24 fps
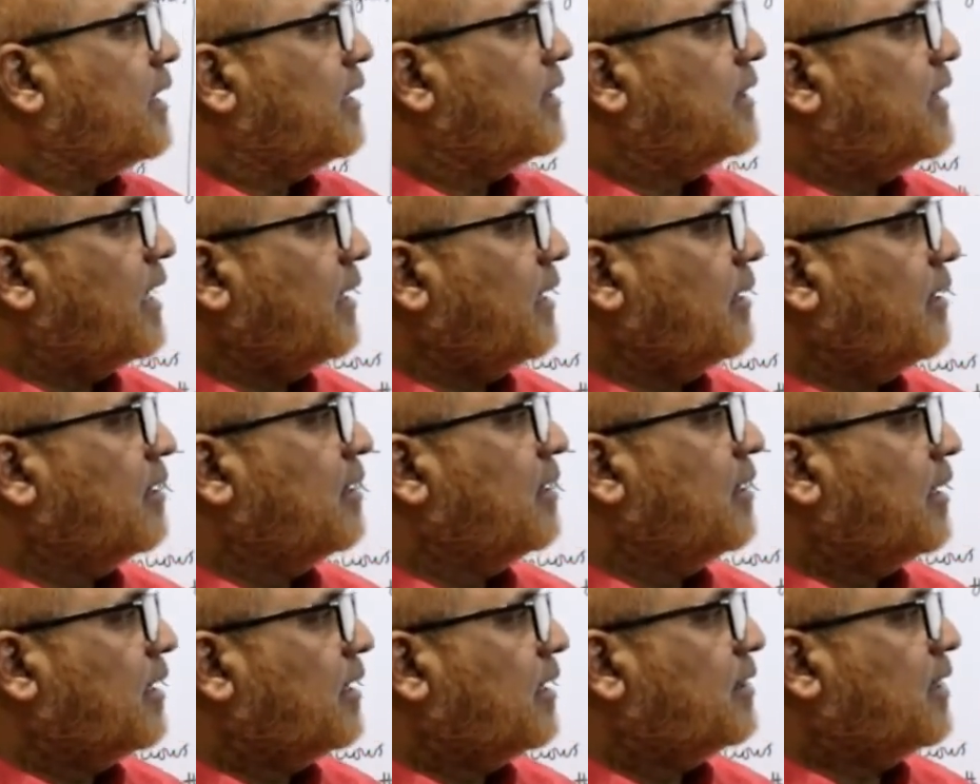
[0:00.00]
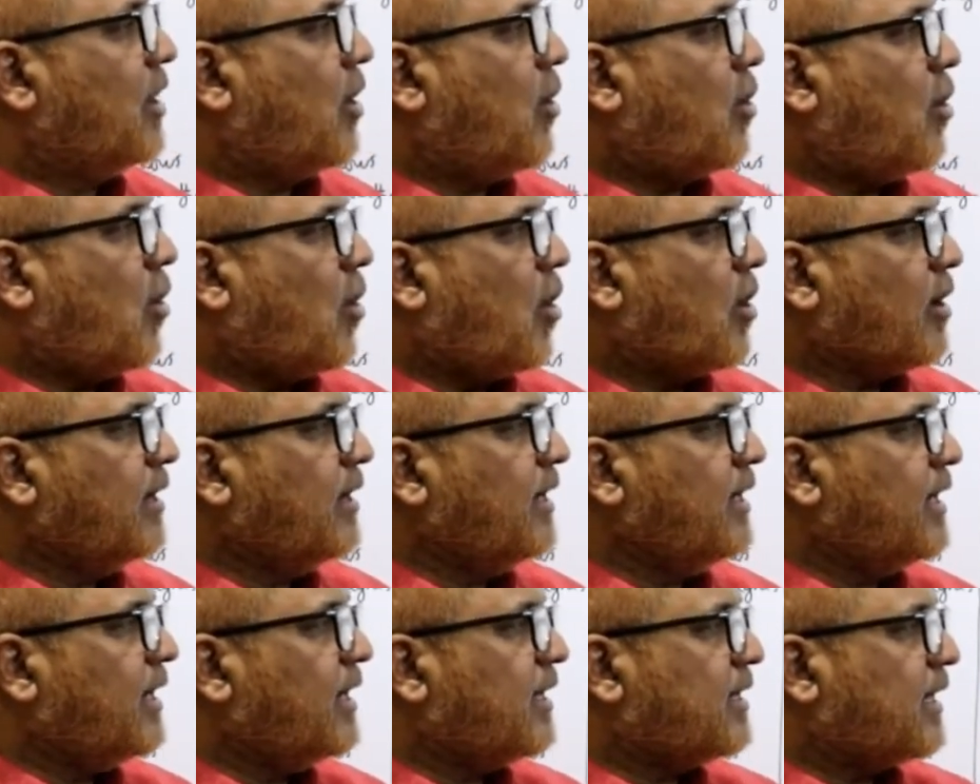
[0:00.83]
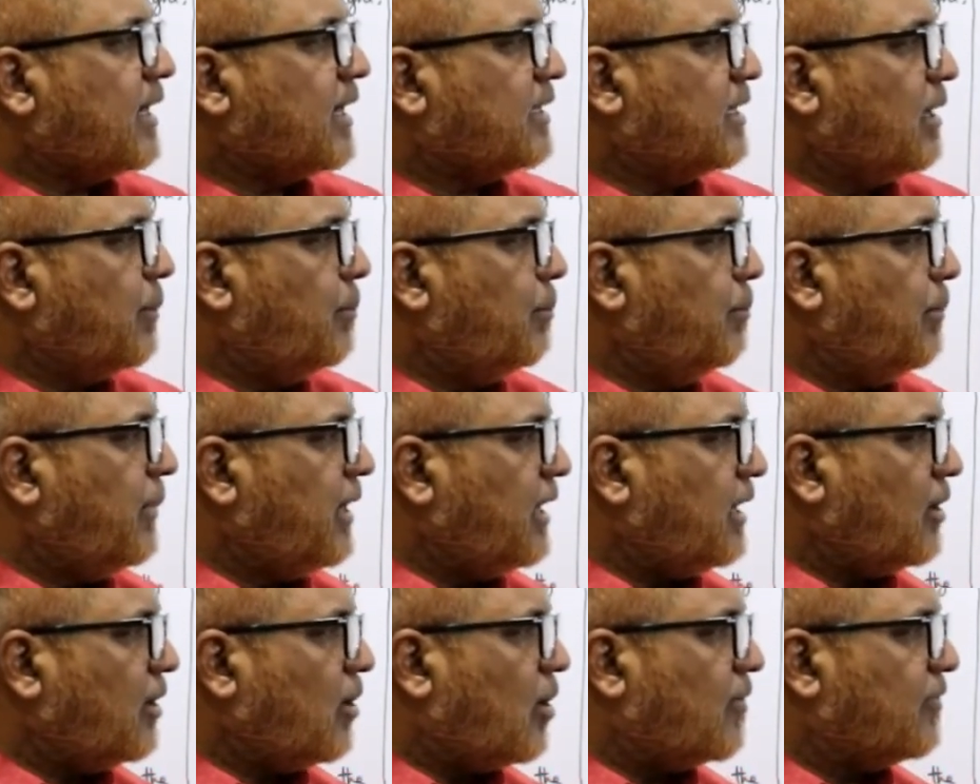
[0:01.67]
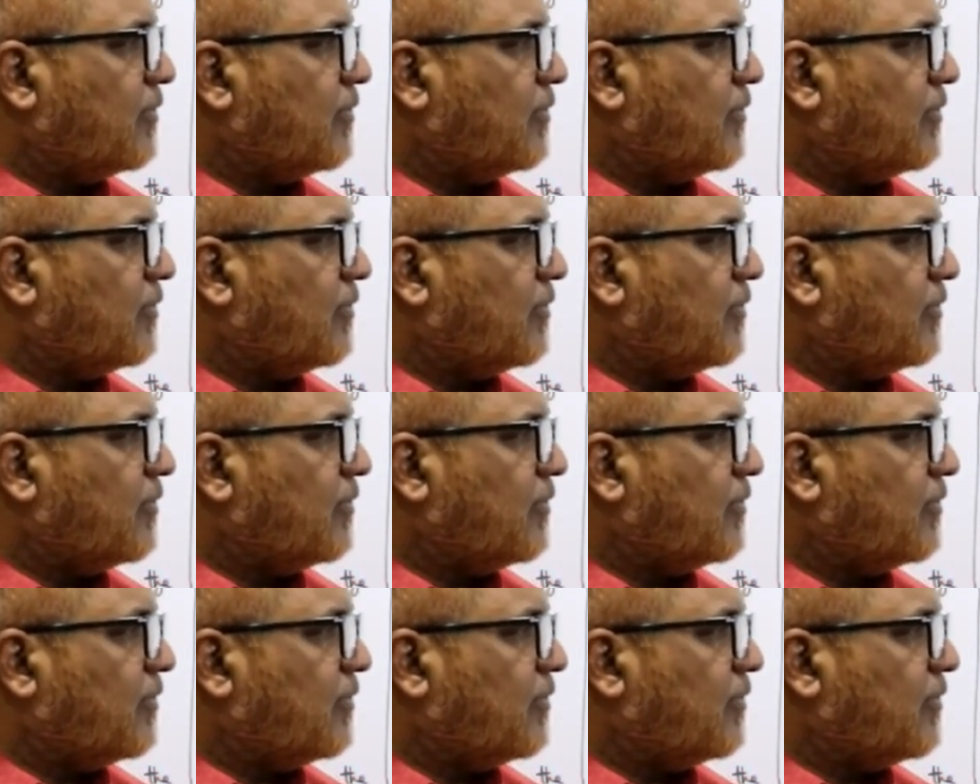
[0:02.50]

Then the ordinate at the mean